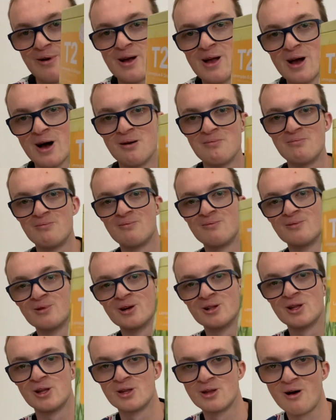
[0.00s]

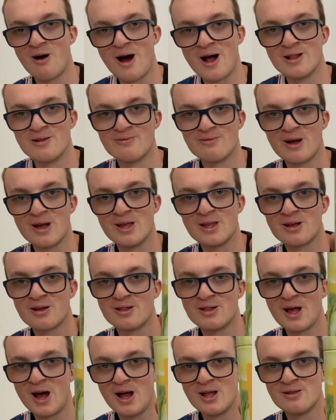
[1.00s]
the design of these
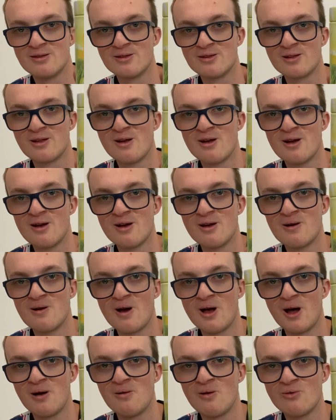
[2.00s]
containers.
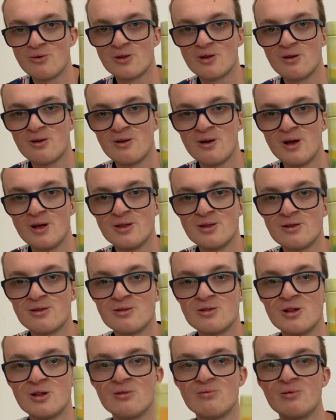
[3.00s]
Also, it's
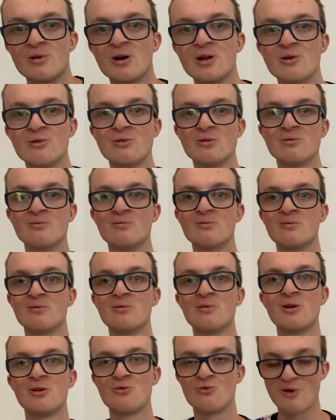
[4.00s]
just really good.
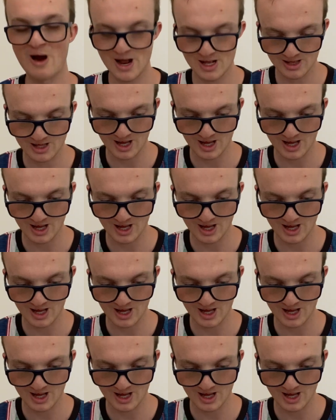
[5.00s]
Great